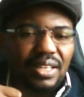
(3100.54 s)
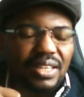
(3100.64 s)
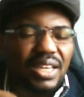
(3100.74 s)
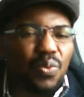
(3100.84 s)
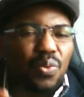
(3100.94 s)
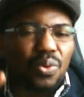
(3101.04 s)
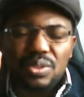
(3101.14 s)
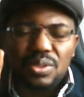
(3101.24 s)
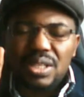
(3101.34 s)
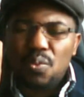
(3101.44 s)
they
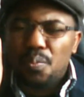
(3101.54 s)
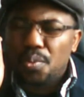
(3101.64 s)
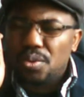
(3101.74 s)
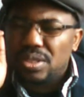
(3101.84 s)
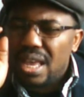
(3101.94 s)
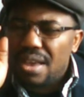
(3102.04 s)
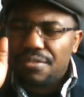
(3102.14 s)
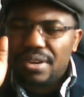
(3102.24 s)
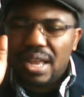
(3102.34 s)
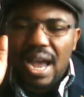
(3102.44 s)
will put
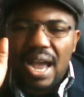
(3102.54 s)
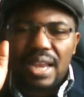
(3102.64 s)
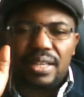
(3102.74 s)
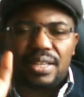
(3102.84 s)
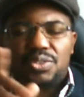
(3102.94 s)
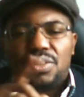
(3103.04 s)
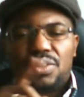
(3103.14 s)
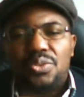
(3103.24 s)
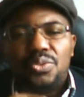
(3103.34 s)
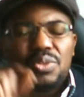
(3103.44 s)
every allegation
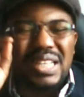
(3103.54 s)
on you,